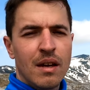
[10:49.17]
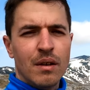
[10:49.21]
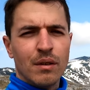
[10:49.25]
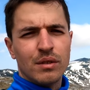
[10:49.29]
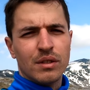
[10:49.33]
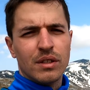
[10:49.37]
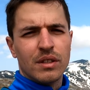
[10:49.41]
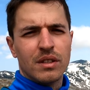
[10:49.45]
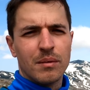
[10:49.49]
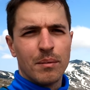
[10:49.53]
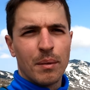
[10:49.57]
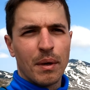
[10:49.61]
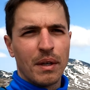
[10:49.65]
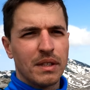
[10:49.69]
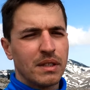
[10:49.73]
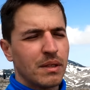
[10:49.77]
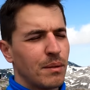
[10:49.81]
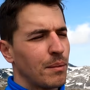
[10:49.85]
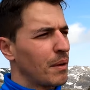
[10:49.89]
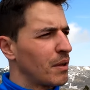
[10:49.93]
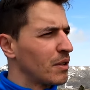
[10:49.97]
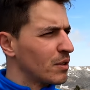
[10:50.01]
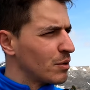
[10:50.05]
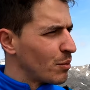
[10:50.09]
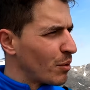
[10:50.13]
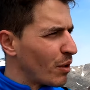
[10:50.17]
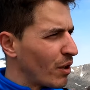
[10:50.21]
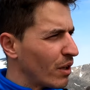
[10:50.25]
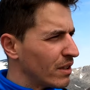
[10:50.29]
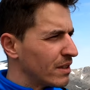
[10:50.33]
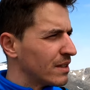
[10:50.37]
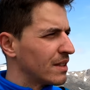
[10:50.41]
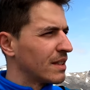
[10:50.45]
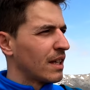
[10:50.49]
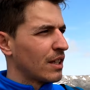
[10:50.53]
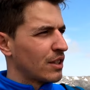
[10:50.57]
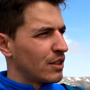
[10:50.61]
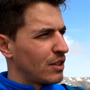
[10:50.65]
which is amazing because we're
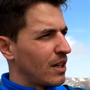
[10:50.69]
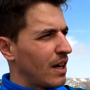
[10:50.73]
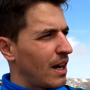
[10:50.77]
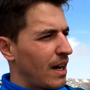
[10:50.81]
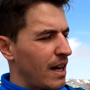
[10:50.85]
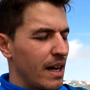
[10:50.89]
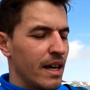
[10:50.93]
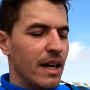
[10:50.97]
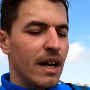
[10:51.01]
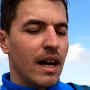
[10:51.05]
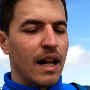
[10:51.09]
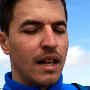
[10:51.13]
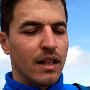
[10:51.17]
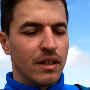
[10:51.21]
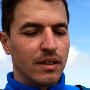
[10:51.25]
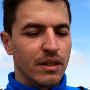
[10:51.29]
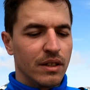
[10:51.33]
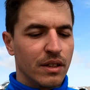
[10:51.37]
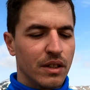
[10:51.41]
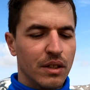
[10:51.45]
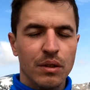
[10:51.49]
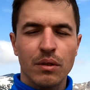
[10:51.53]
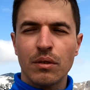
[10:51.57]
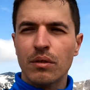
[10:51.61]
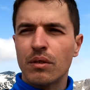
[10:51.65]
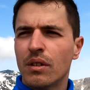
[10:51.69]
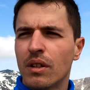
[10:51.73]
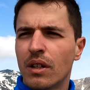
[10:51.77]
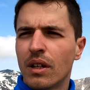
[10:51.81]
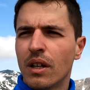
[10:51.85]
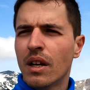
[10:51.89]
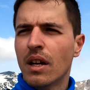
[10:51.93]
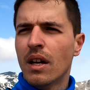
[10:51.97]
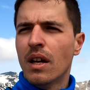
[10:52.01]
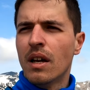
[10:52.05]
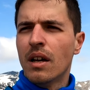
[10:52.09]
in such a high altitude.